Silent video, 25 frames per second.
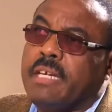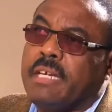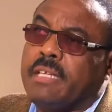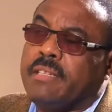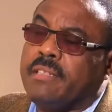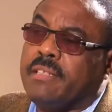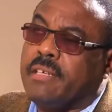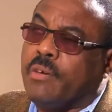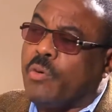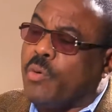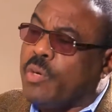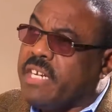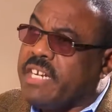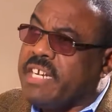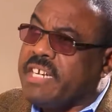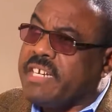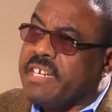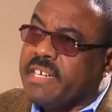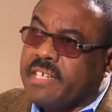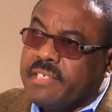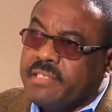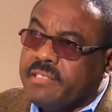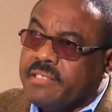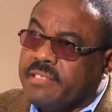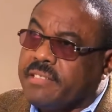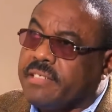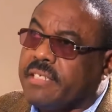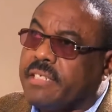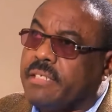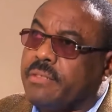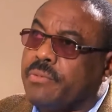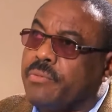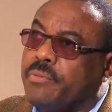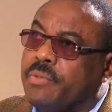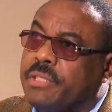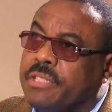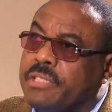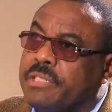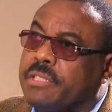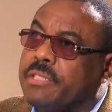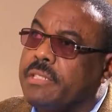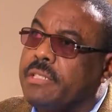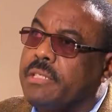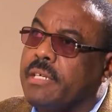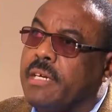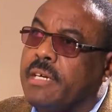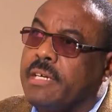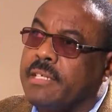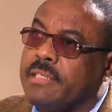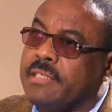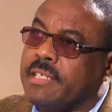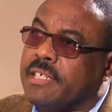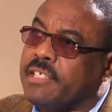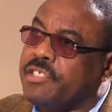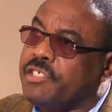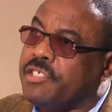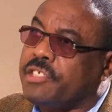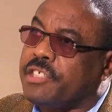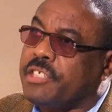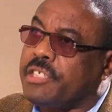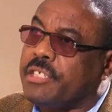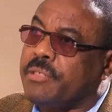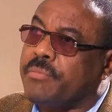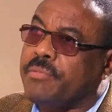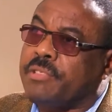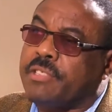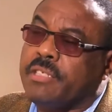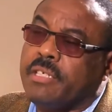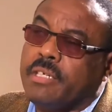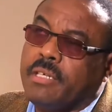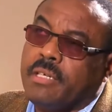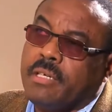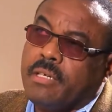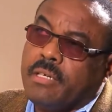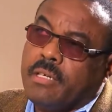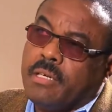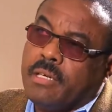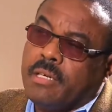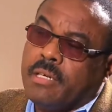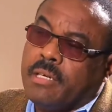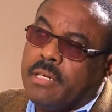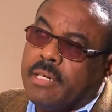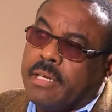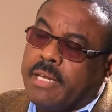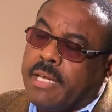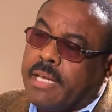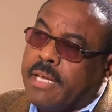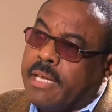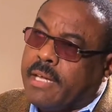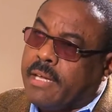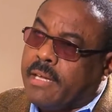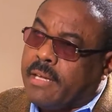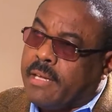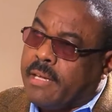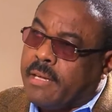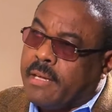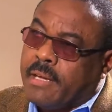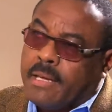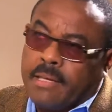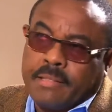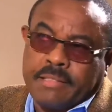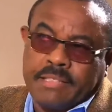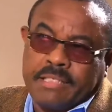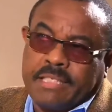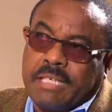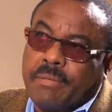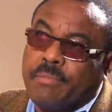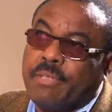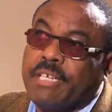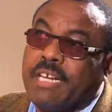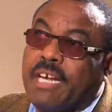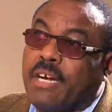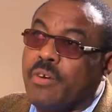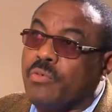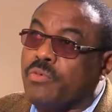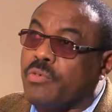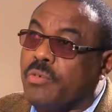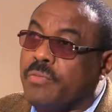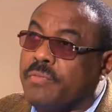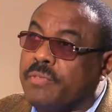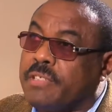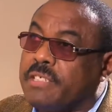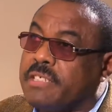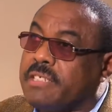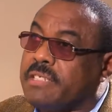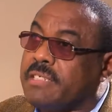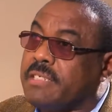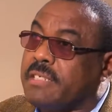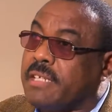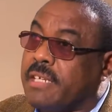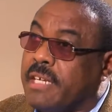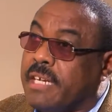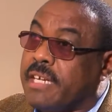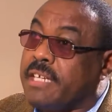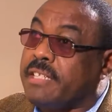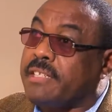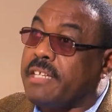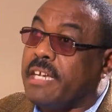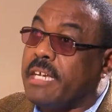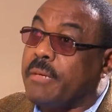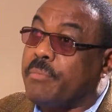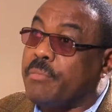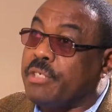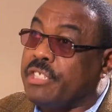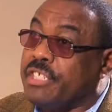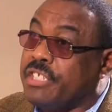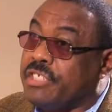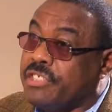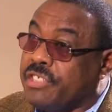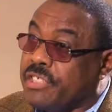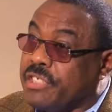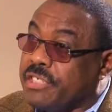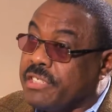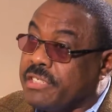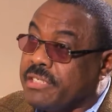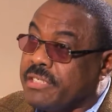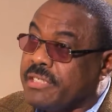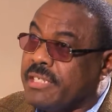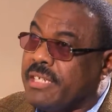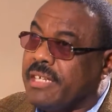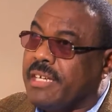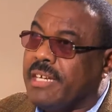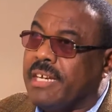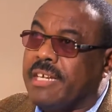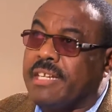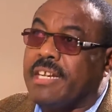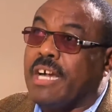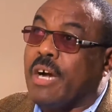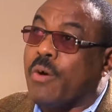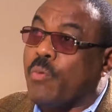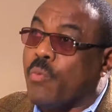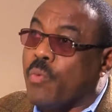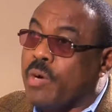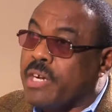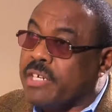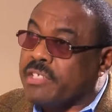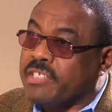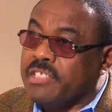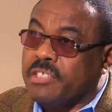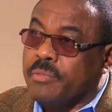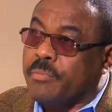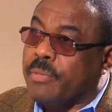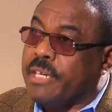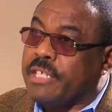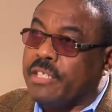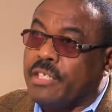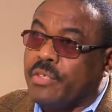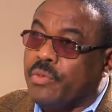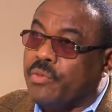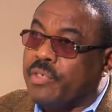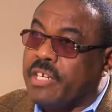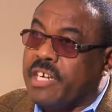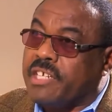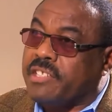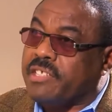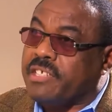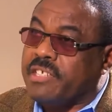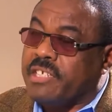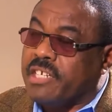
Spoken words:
The only country which has achieved 7 out of the 8 MDGs and awarded by the United